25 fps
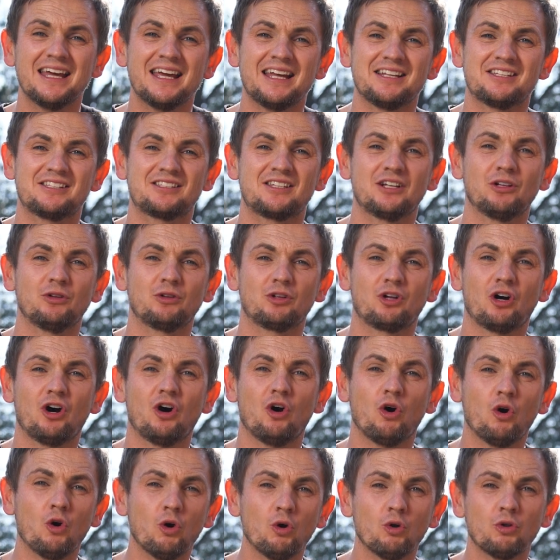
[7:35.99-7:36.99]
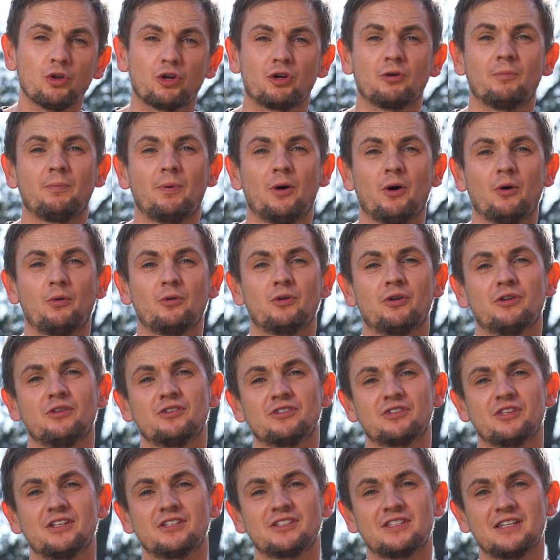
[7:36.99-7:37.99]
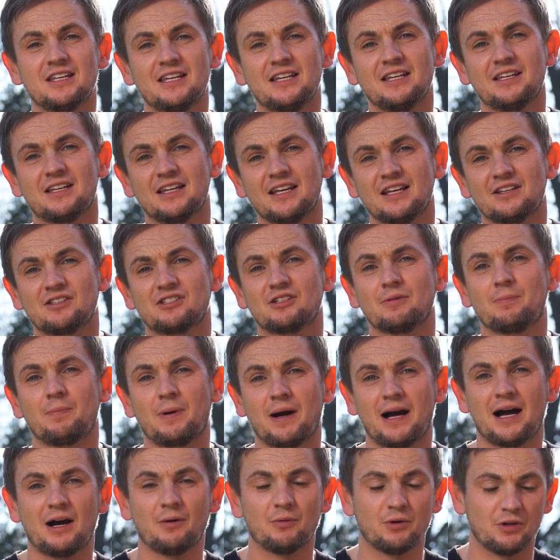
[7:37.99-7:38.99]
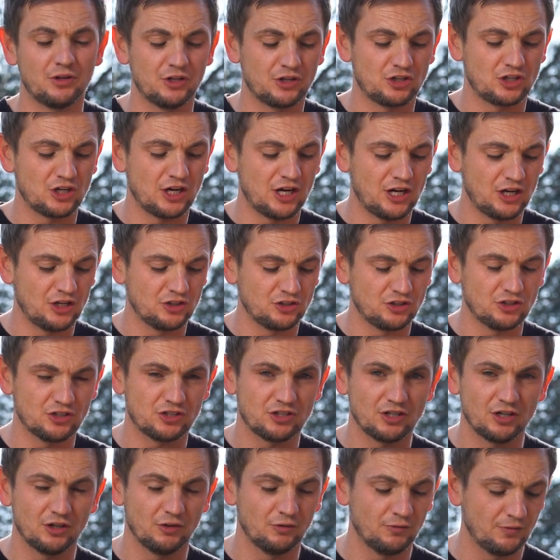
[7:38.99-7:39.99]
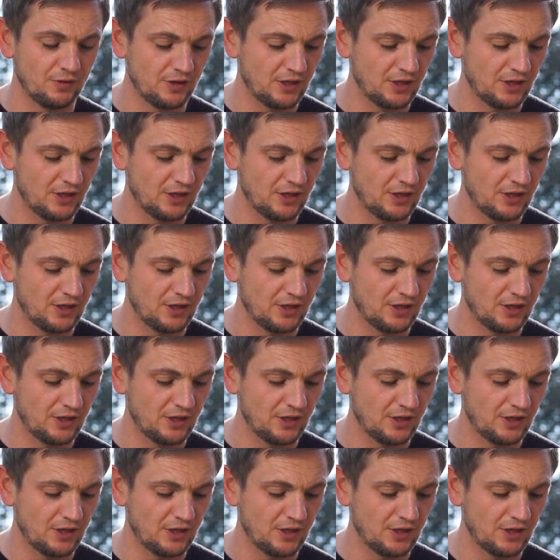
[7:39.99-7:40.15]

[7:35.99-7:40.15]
it's still got all the components that's needed to power the charger. So,